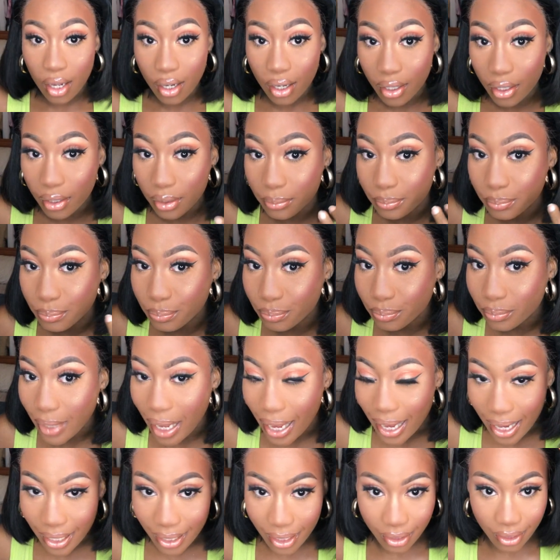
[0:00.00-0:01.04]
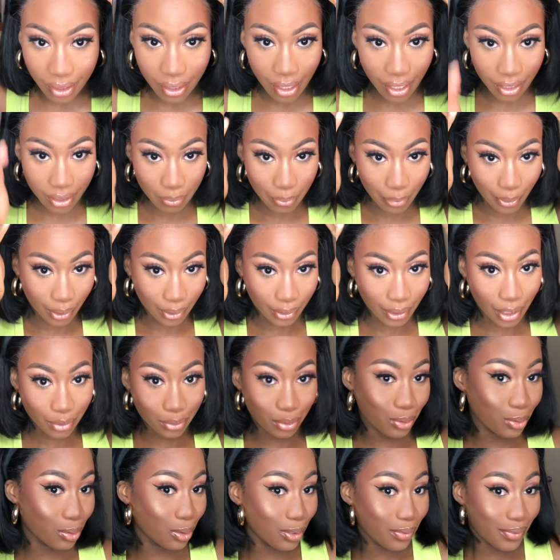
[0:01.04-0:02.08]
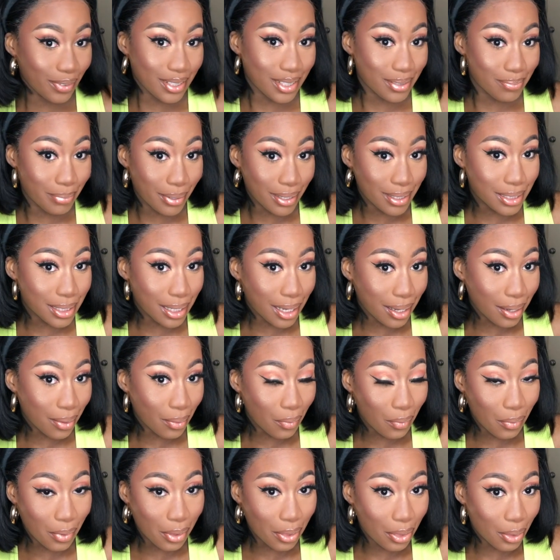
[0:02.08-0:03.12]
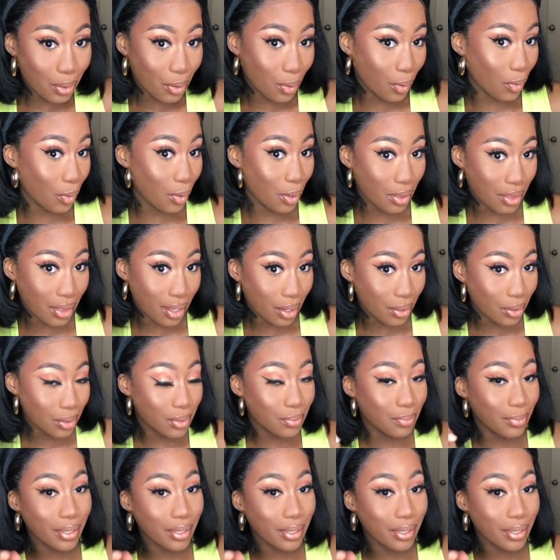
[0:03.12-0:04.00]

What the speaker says: I added the headband. I don't know if it's better with or without,